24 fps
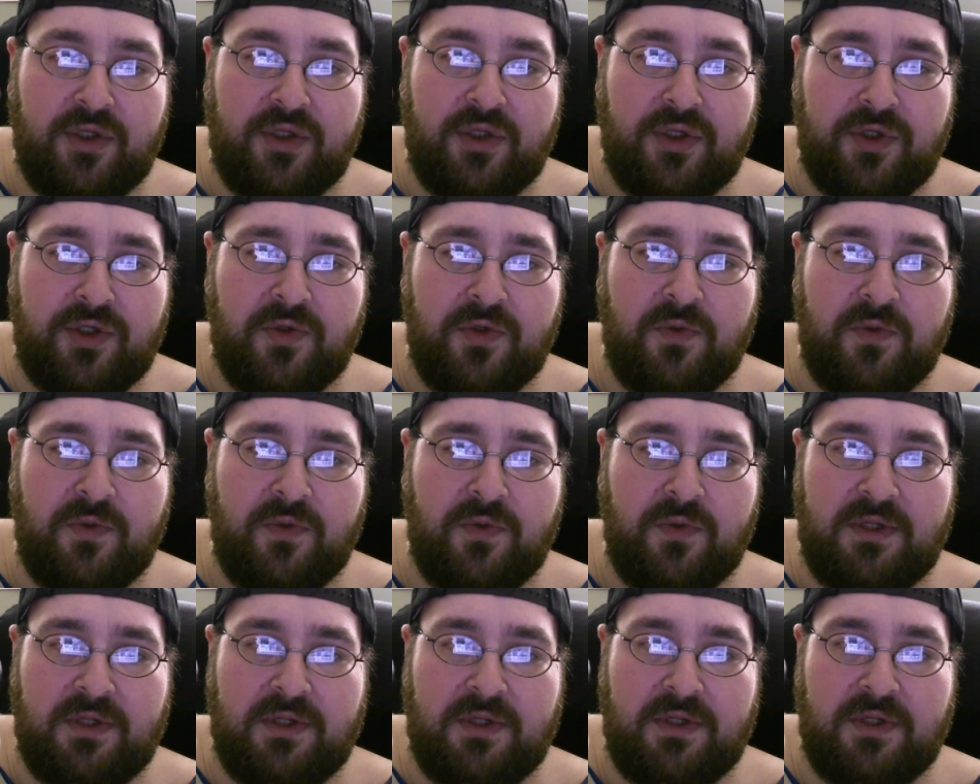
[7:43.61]
a little
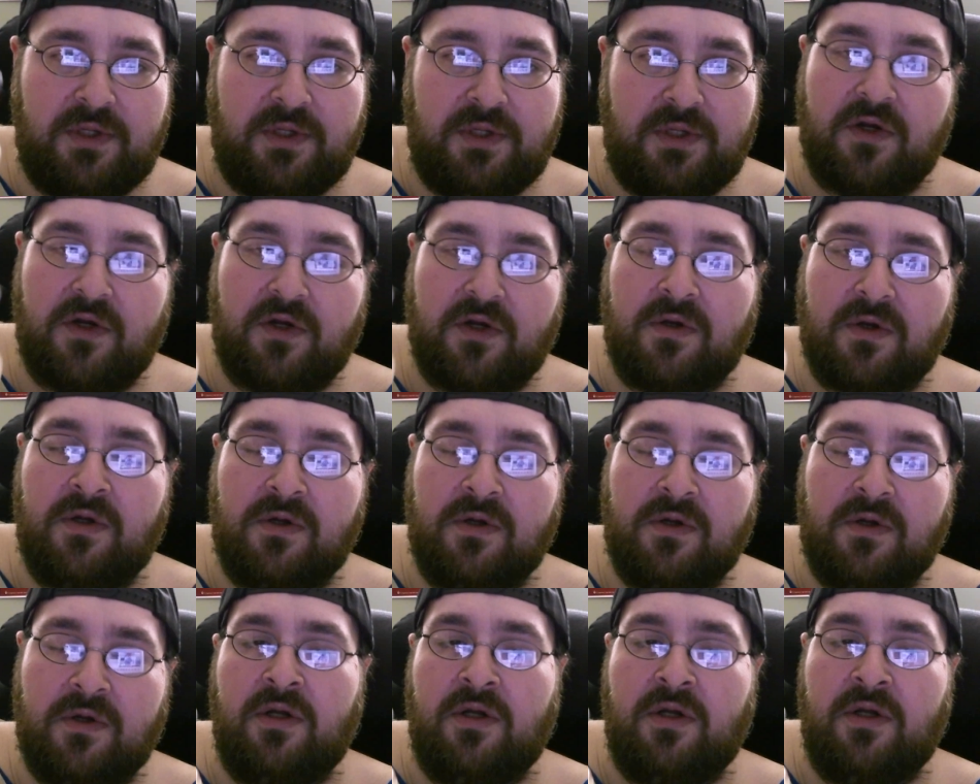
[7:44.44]
bit bigger,
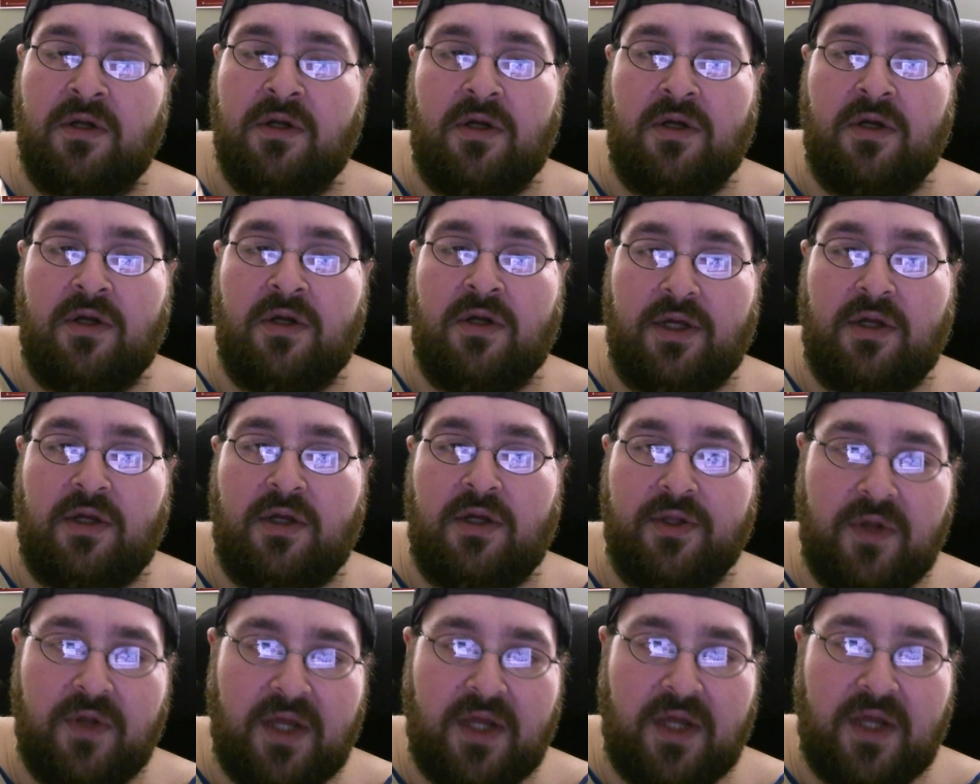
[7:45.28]
a
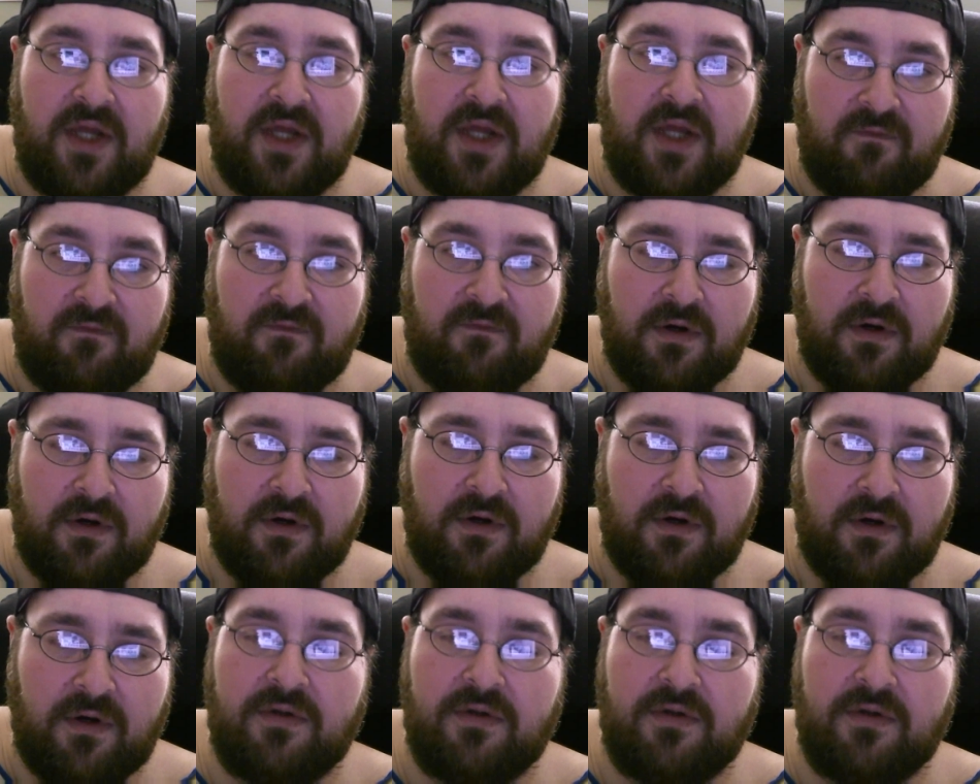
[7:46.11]
little heavier.